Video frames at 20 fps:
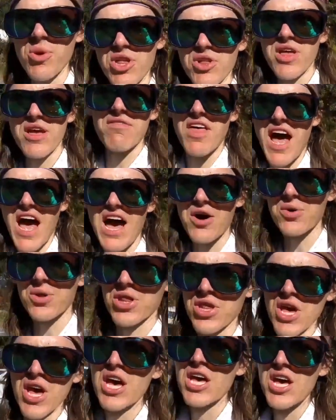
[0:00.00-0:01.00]
when you leave the
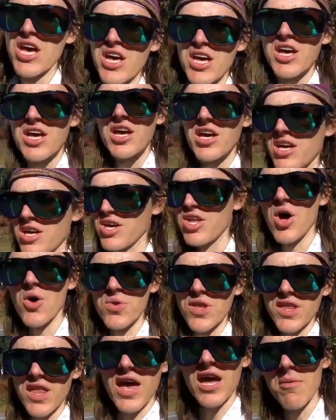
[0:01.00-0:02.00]
house. You
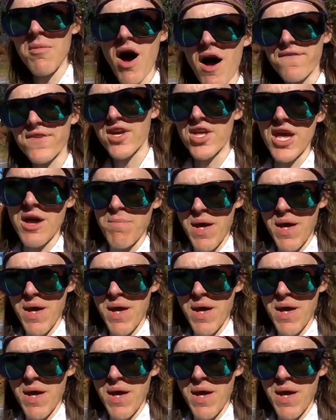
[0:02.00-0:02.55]
don't take them off till you